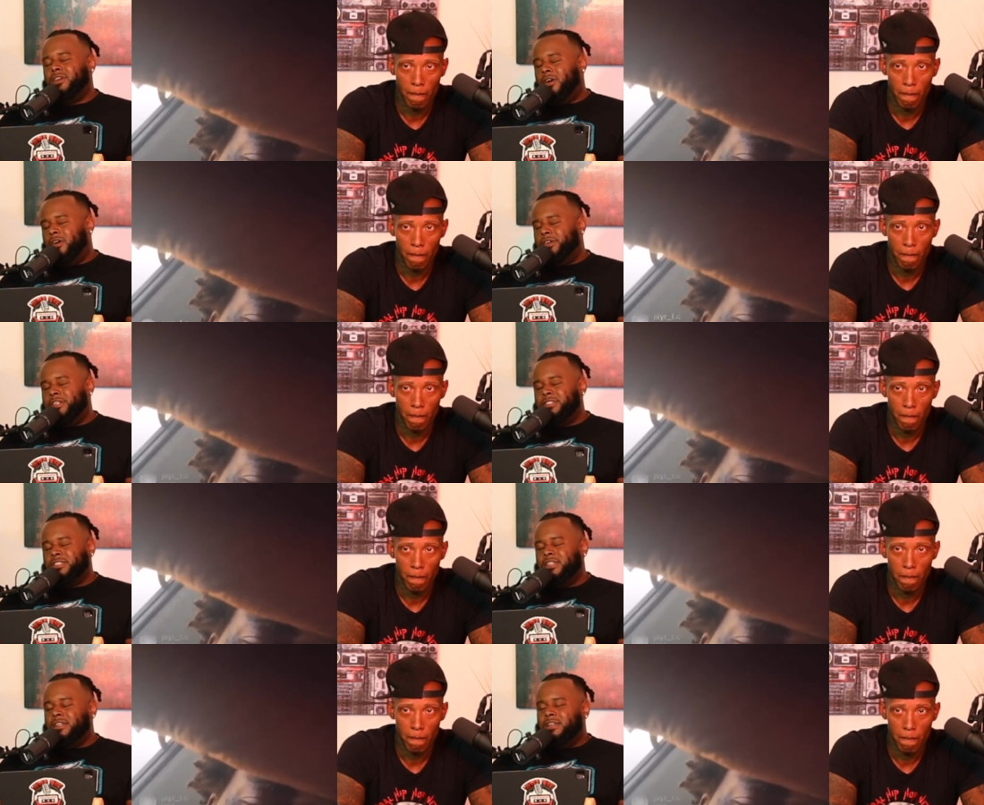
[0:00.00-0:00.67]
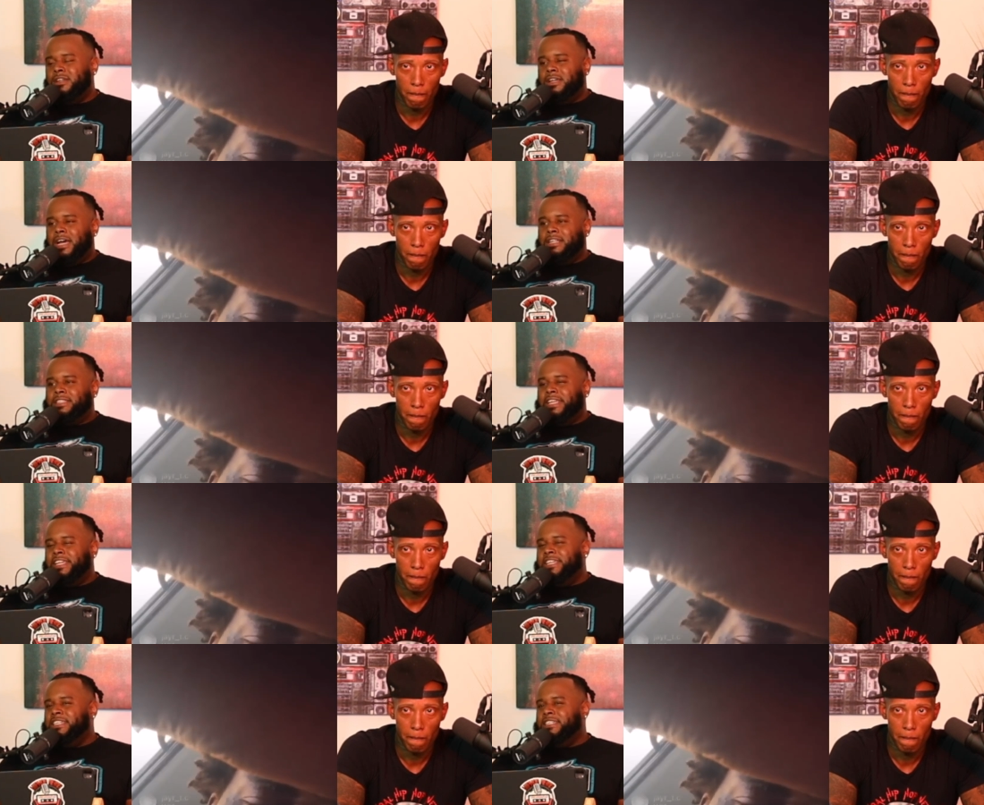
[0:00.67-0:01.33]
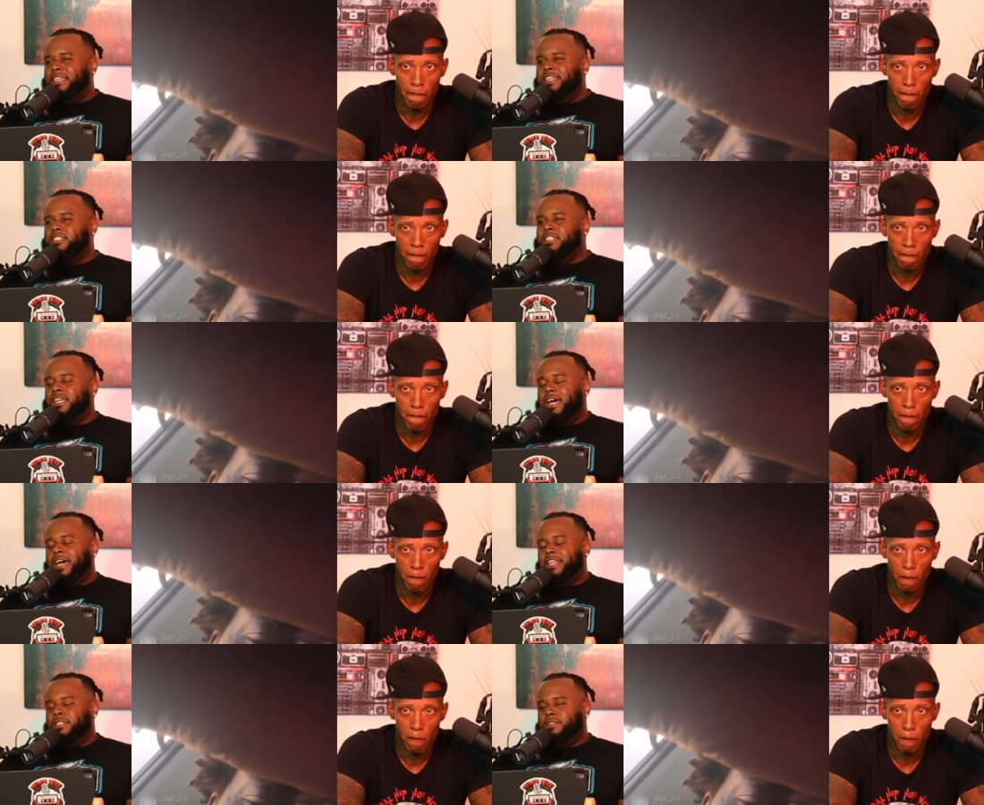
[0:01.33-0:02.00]
Speaker 1: artist. I think he he's a
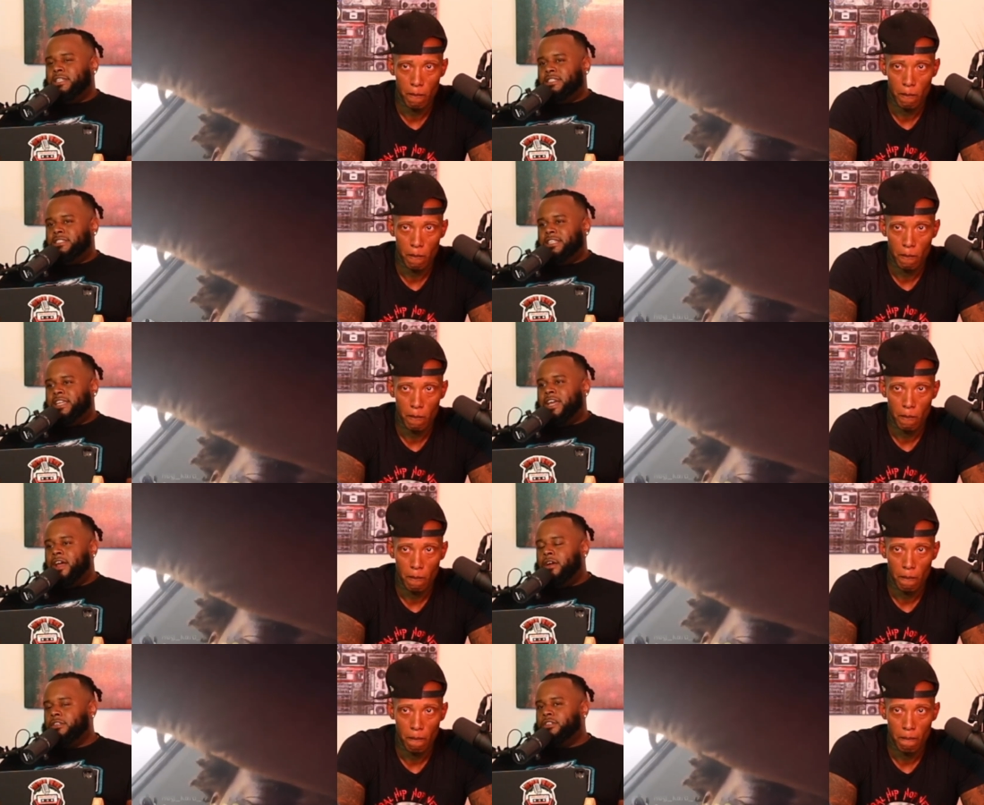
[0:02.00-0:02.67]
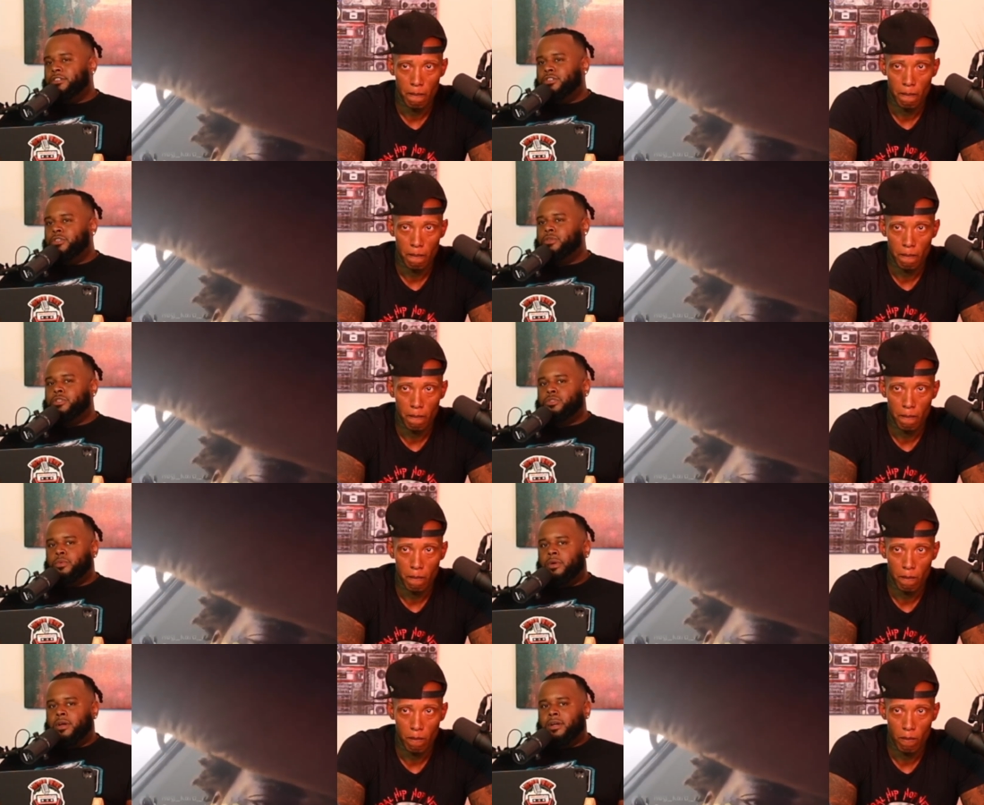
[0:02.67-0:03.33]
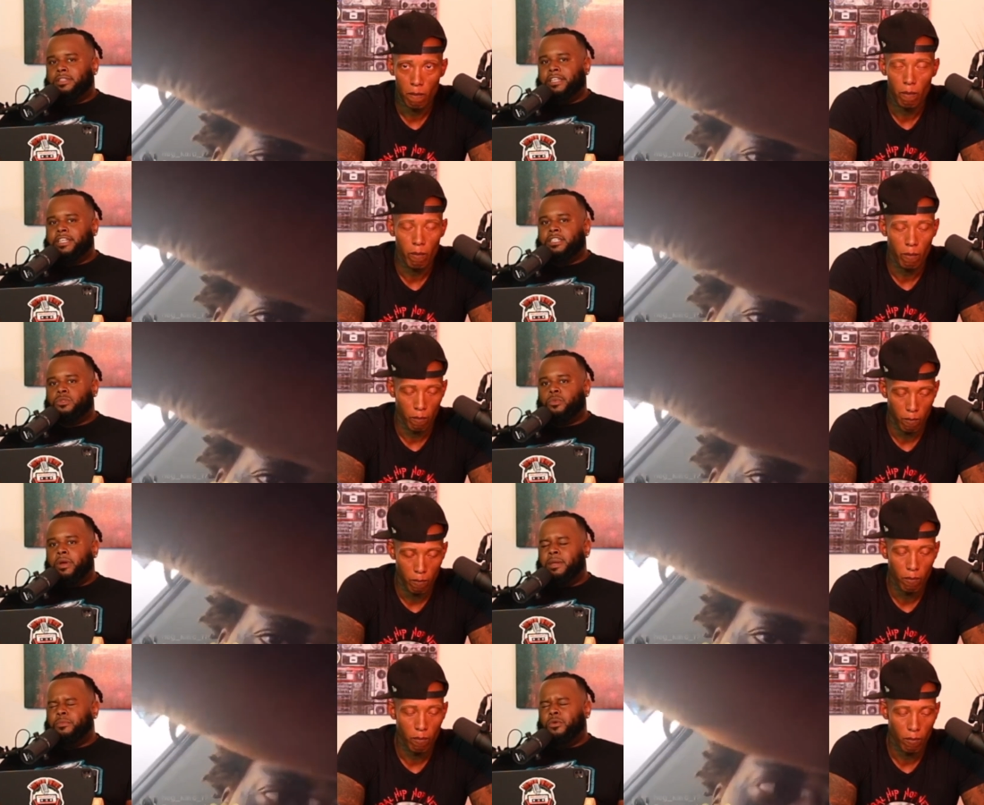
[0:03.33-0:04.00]
guy that, that's a character too, as well. I think he's
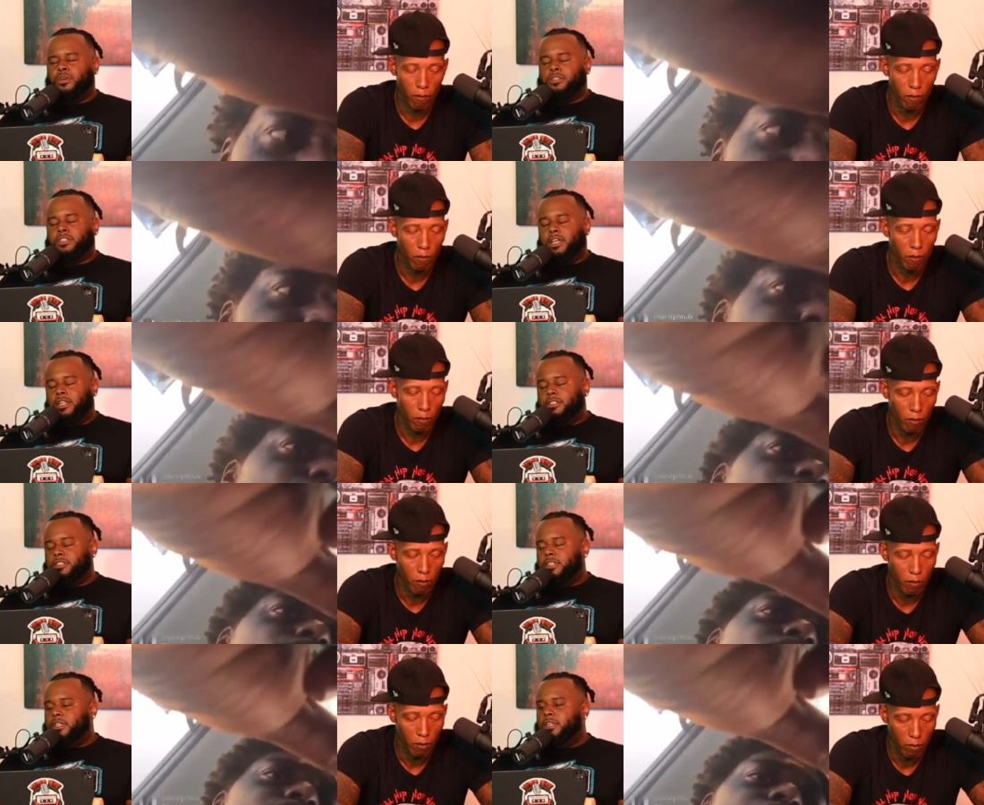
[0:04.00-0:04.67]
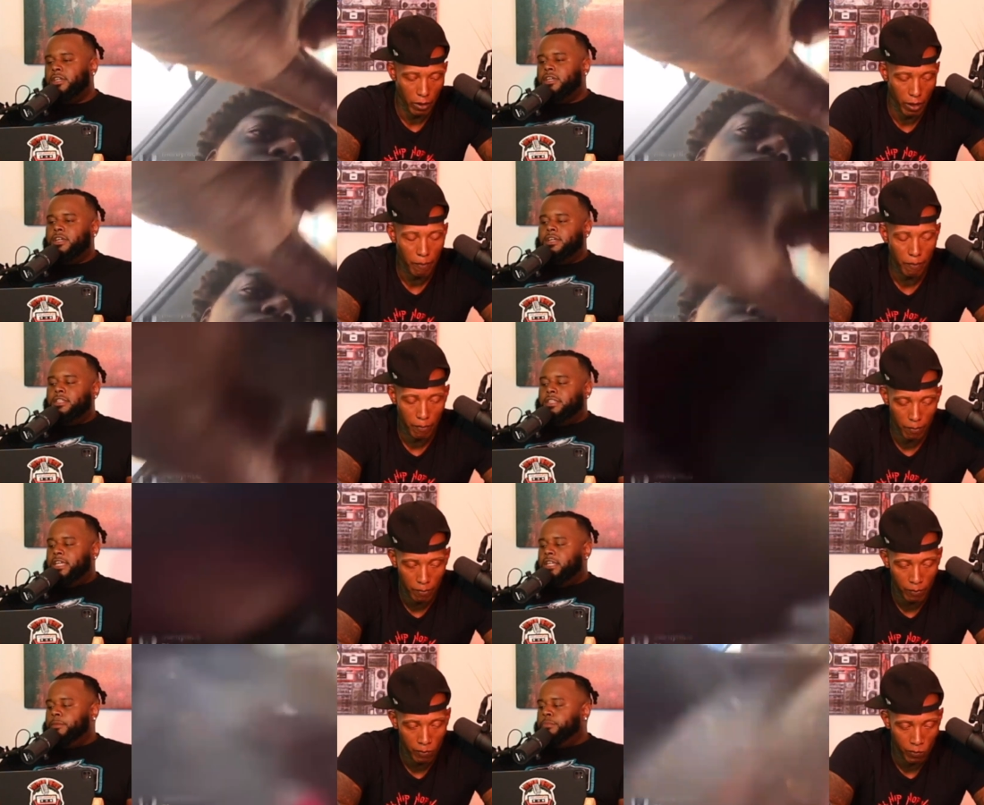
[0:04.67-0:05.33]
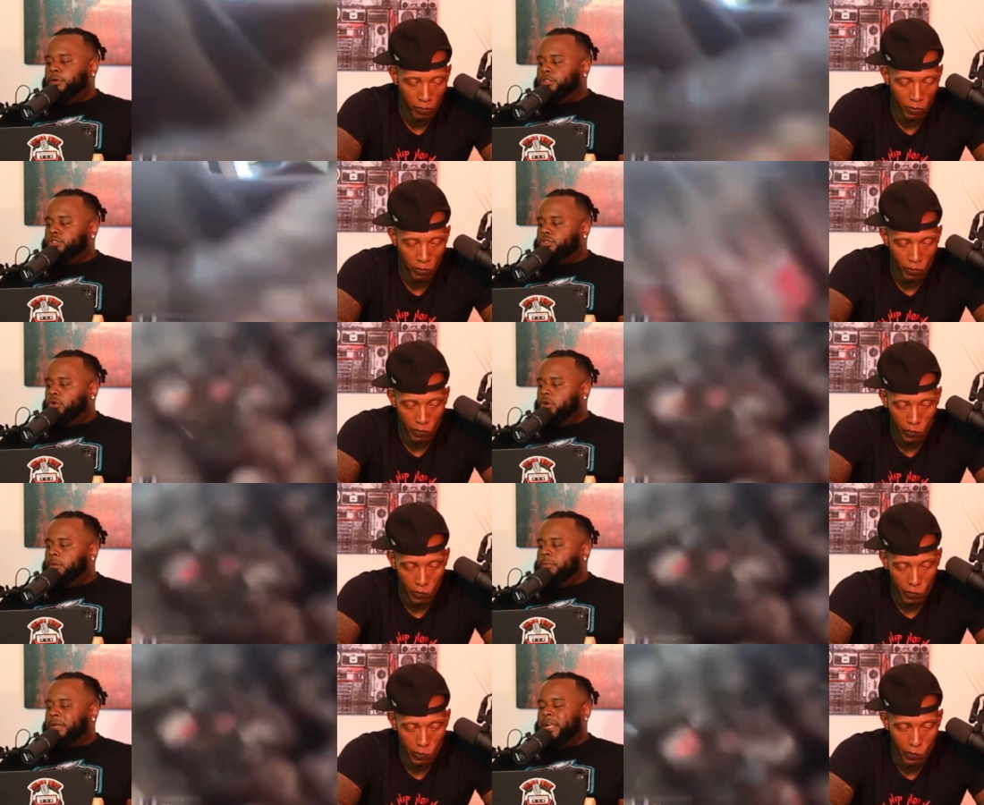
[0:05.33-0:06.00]
way more intelligent than he puts
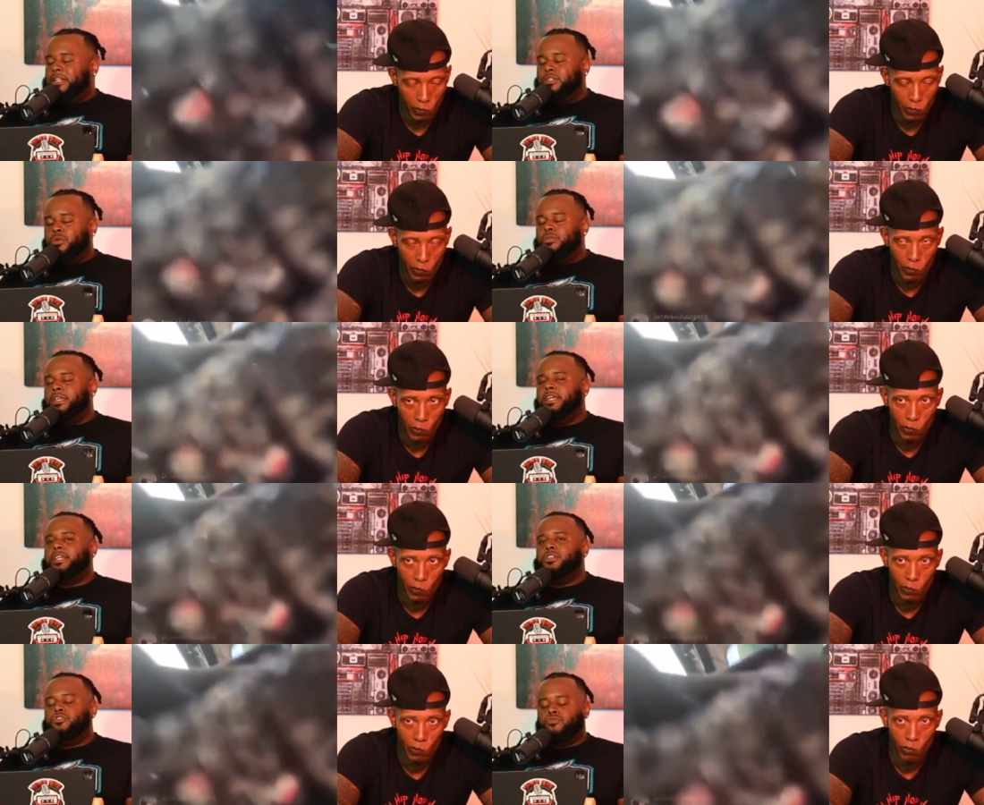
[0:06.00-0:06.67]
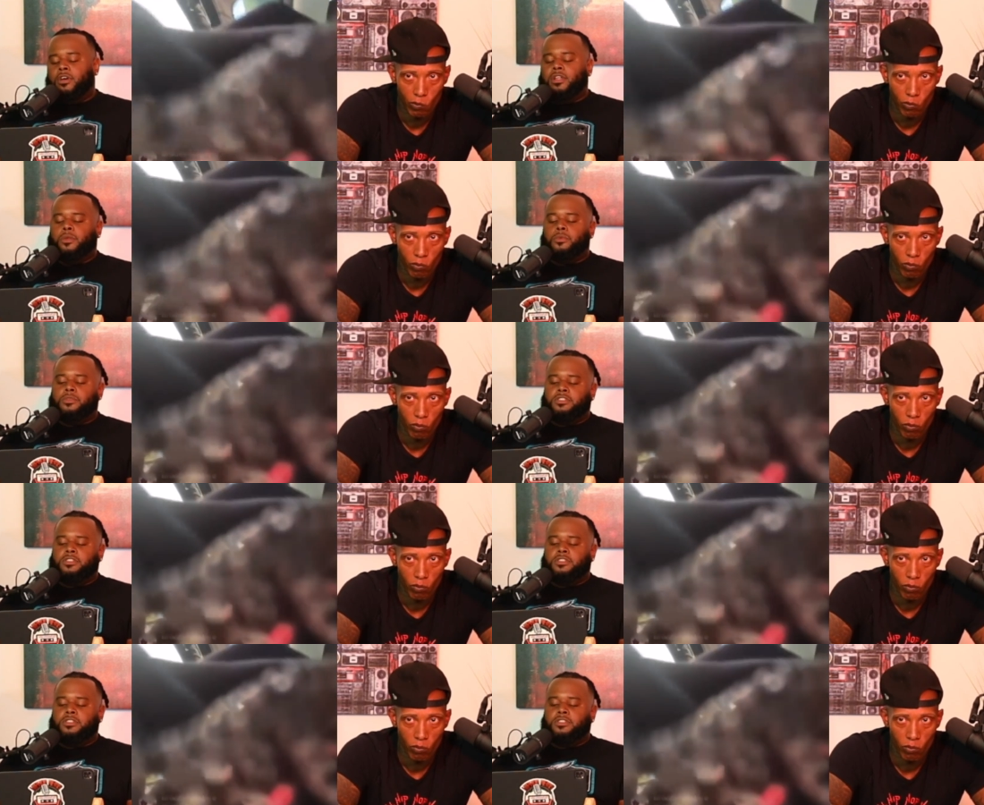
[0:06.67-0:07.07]
on, but I do think he's struggling with